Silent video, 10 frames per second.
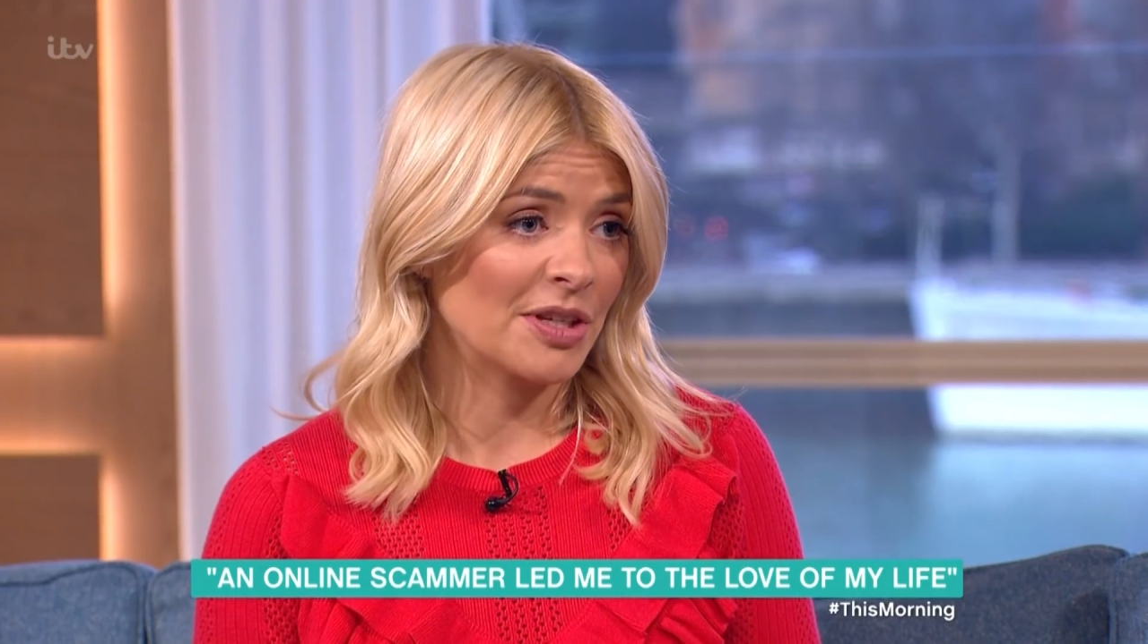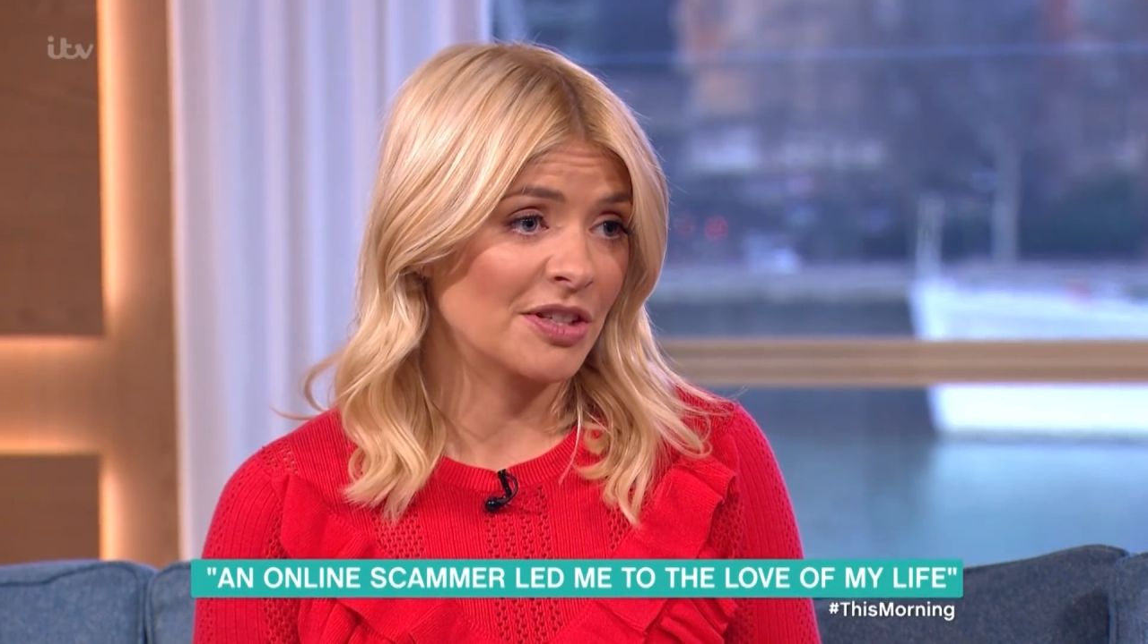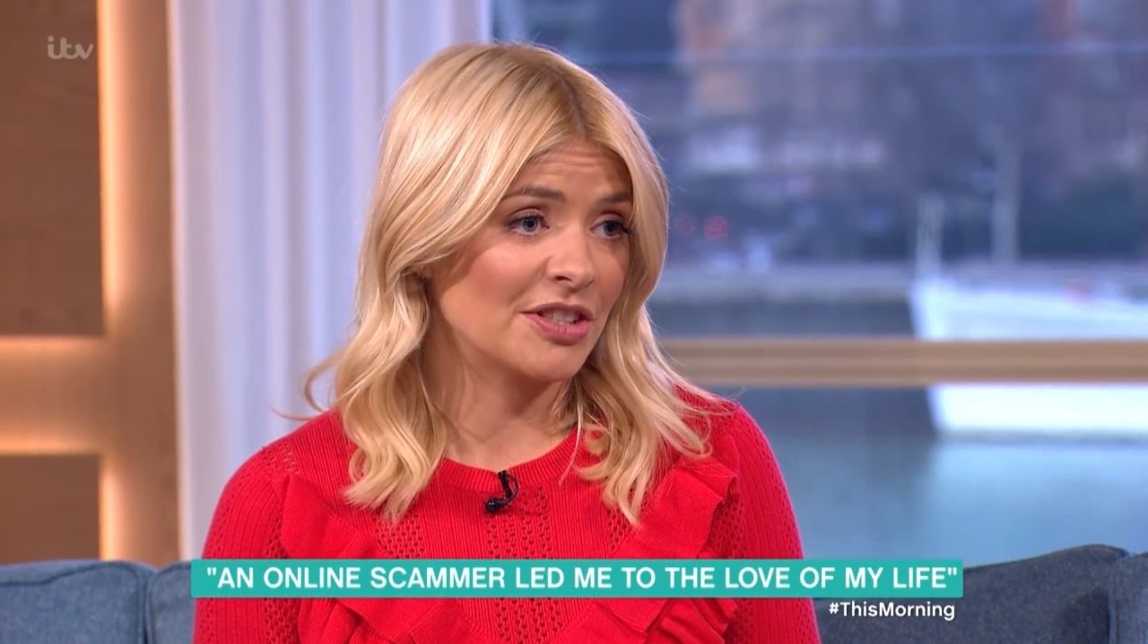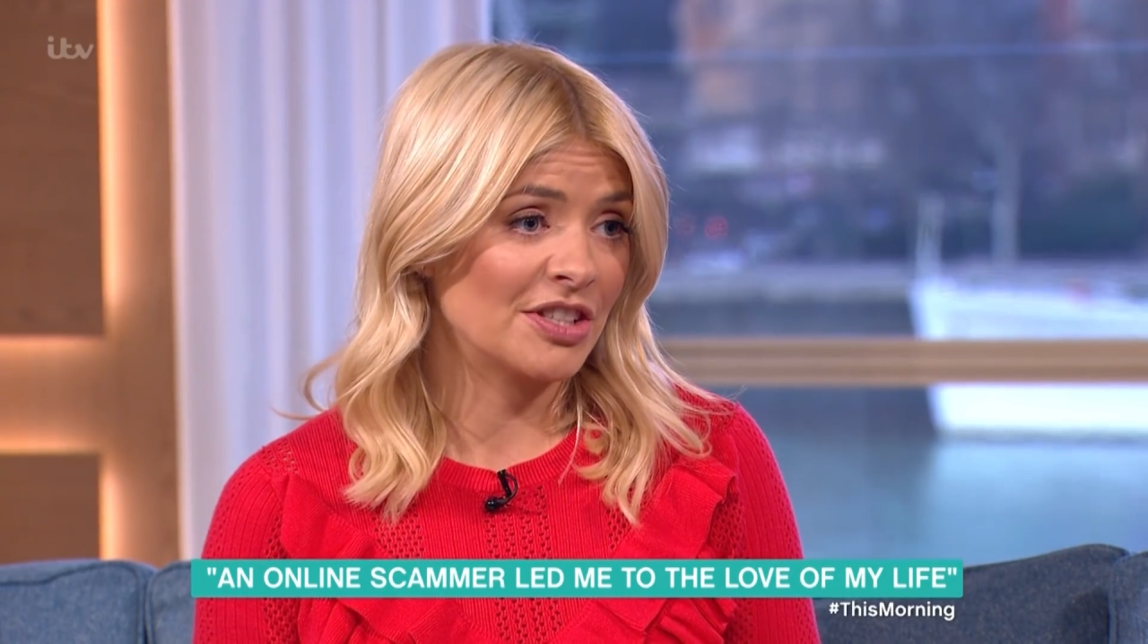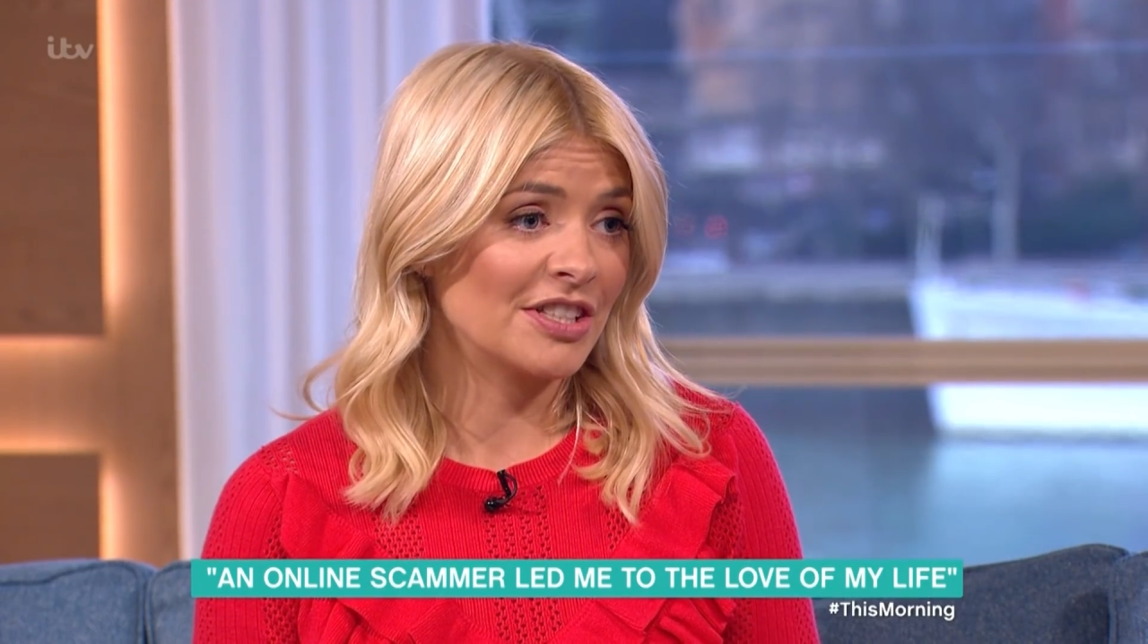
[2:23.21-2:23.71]

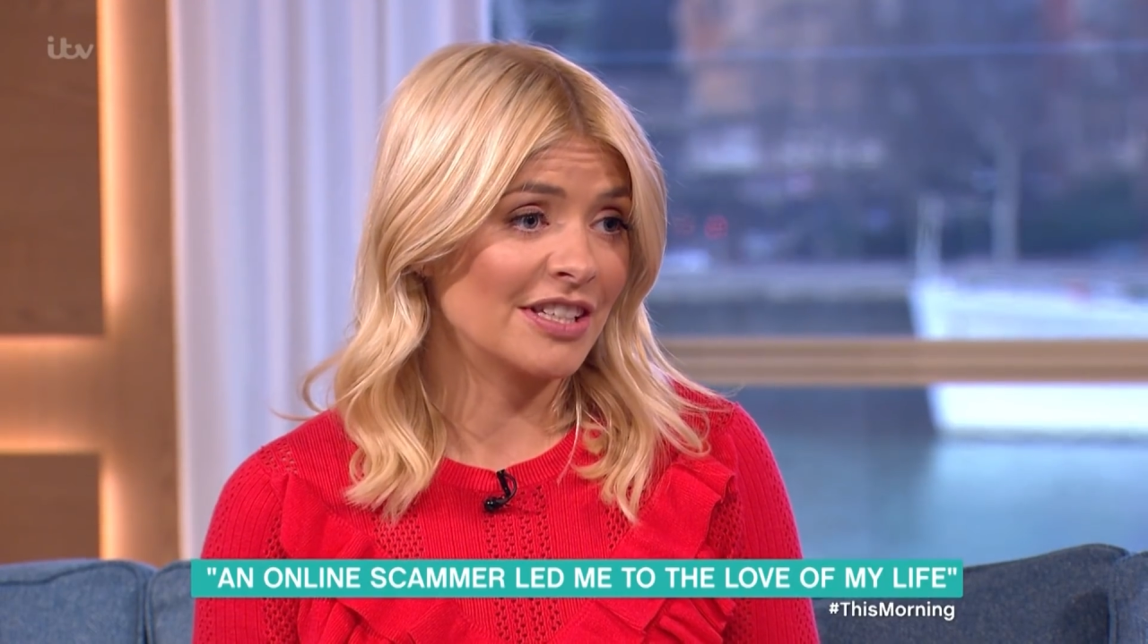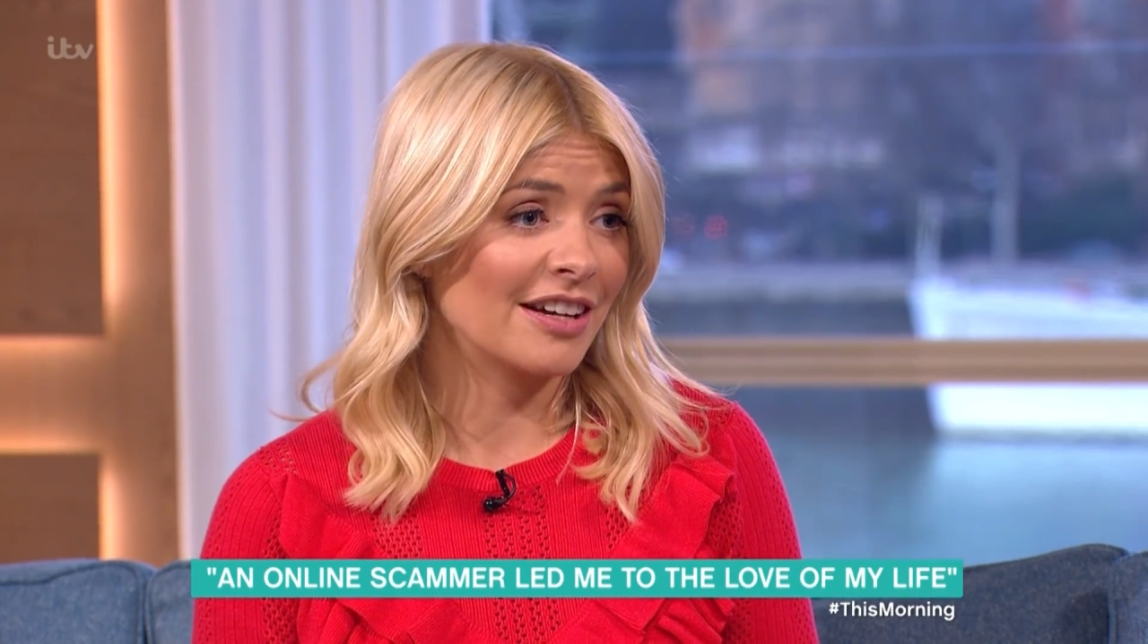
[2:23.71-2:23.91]
because just to